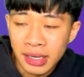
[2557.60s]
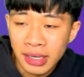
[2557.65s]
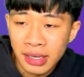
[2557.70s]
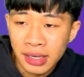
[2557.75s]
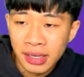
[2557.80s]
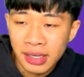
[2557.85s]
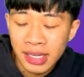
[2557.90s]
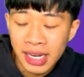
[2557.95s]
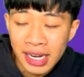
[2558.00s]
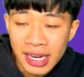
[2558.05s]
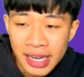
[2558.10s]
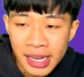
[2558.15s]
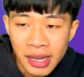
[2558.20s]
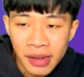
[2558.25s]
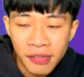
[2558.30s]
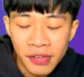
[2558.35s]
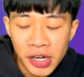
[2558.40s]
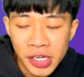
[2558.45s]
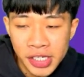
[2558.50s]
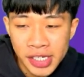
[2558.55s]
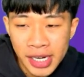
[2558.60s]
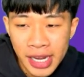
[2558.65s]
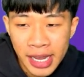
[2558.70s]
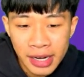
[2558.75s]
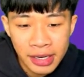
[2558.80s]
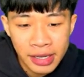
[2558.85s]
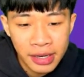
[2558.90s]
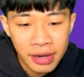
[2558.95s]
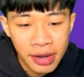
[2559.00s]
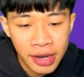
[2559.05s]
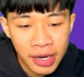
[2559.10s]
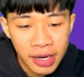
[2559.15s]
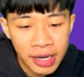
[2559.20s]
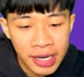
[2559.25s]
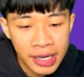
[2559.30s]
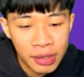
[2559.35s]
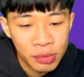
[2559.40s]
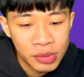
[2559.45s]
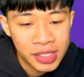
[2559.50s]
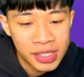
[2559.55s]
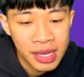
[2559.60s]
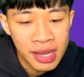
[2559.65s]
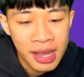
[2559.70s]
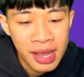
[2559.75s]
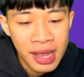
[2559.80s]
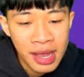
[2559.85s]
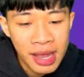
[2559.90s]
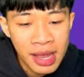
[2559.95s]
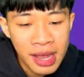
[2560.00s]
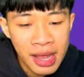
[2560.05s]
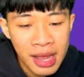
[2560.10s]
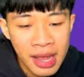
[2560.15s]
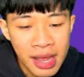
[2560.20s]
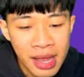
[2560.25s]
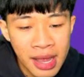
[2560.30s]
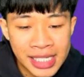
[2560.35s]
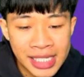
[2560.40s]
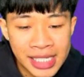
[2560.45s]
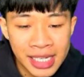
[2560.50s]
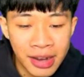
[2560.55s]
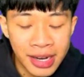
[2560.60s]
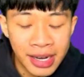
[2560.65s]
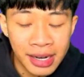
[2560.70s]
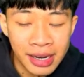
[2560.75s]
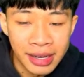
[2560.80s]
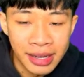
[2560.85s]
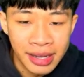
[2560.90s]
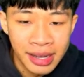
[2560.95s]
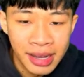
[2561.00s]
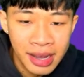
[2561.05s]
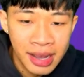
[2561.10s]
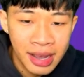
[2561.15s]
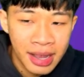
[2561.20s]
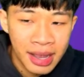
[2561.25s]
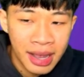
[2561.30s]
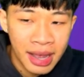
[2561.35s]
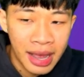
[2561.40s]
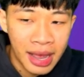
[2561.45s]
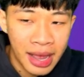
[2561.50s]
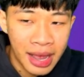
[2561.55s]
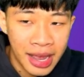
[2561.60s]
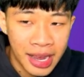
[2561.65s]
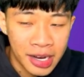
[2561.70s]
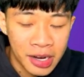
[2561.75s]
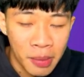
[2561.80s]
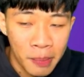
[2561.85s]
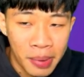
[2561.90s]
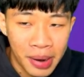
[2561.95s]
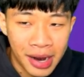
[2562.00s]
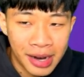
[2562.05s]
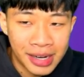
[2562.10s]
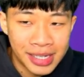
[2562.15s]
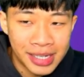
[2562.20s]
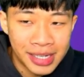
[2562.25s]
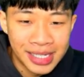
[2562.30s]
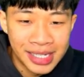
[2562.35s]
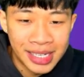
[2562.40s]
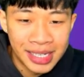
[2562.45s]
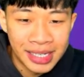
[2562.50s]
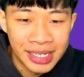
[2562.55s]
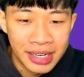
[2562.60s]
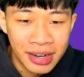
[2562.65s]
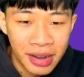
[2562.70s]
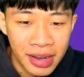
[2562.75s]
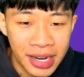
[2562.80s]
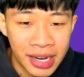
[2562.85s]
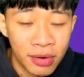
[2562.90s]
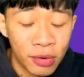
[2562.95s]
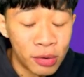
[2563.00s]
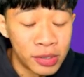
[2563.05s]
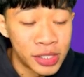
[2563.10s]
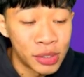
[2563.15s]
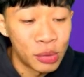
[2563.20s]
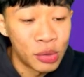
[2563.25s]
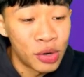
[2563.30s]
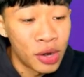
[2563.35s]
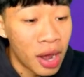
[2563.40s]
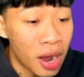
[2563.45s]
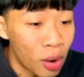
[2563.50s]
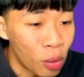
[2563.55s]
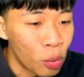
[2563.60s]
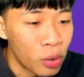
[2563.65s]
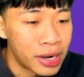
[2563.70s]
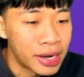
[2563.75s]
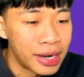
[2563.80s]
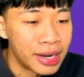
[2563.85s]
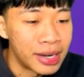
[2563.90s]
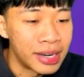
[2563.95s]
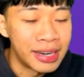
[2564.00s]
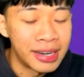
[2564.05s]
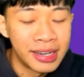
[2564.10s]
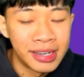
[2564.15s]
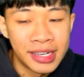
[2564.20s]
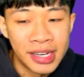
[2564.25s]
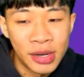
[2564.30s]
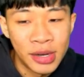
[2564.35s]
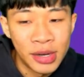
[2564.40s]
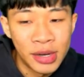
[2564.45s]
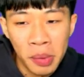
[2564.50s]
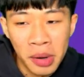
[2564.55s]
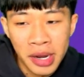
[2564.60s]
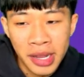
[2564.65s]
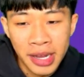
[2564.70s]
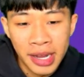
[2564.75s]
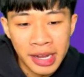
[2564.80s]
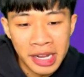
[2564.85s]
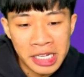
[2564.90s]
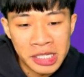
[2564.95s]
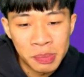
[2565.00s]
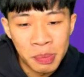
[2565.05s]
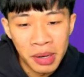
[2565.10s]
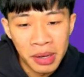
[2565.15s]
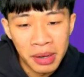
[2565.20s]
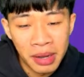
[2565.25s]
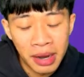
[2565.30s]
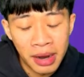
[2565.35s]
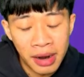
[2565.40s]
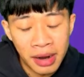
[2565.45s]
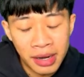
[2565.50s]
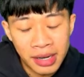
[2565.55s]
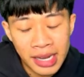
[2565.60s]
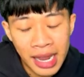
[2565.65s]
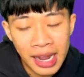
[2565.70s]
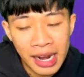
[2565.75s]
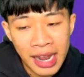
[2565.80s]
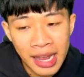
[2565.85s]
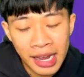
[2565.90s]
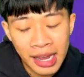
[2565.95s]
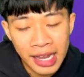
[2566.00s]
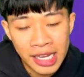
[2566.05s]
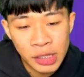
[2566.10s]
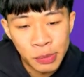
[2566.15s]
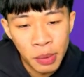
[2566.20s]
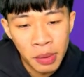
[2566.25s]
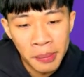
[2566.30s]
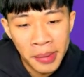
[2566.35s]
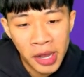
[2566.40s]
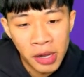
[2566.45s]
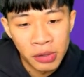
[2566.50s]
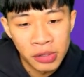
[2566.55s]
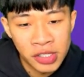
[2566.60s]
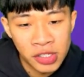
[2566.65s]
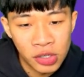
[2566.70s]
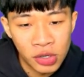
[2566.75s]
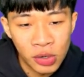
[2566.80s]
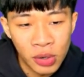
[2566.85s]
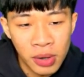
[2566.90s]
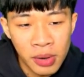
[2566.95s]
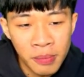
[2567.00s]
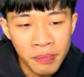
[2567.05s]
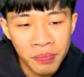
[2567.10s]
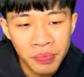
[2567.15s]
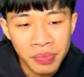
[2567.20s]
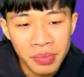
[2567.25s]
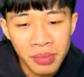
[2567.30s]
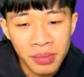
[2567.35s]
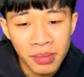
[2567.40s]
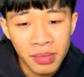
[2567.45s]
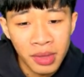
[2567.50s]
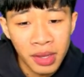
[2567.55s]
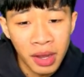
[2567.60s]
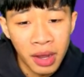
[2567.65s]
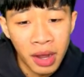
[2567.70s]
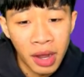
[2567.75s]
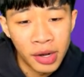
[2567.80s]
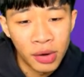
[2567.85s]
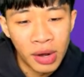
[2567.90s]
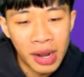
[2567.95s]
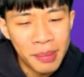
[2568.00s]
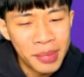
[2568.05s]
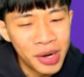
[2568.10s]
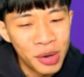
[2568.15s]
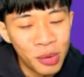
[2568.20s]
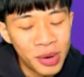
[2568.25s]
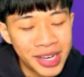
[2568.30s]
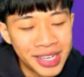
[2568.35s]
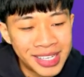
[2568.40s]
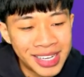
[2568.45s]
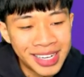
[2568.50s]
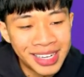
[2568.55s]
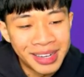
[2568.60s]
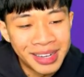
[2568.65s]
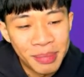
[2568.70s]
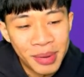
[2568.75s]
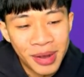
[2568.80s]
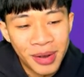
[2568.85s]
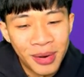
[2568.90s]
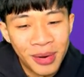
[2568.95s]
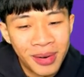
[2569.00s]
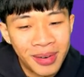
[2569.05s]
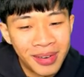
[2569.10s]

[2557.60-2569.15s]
the league finishing ahead of United, I think, was less likely in comparison to United also not winning the Europa League against that leg against Bilbao. So, I don't know. Let me know what you think about